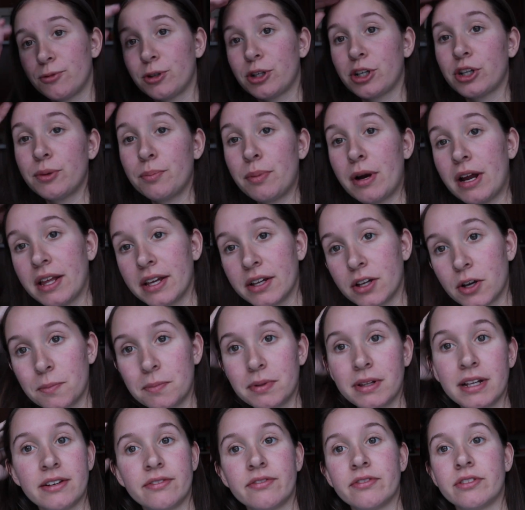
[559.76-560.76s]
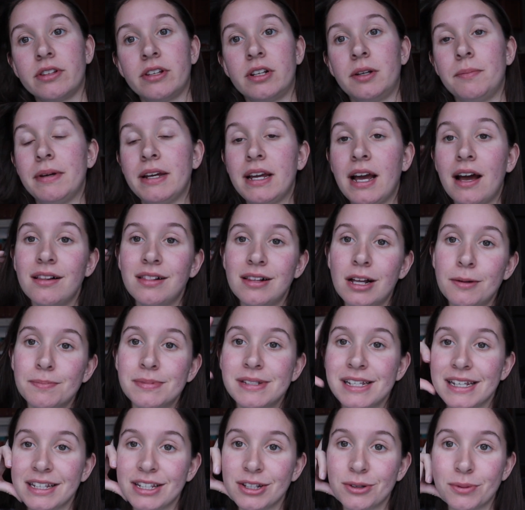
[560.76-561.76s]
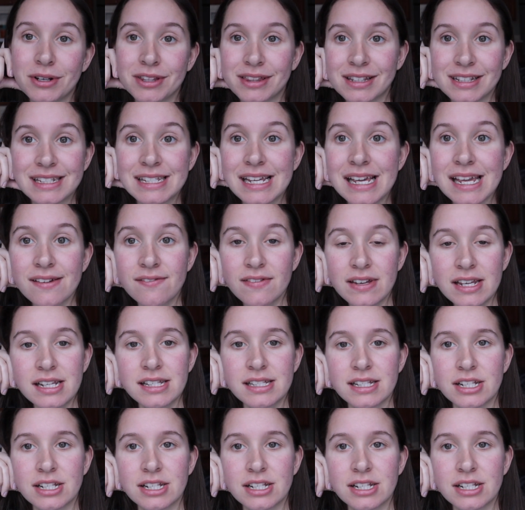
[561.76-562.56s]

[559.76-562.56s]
We're going to probably go play for a little bit. I'll update you on the TV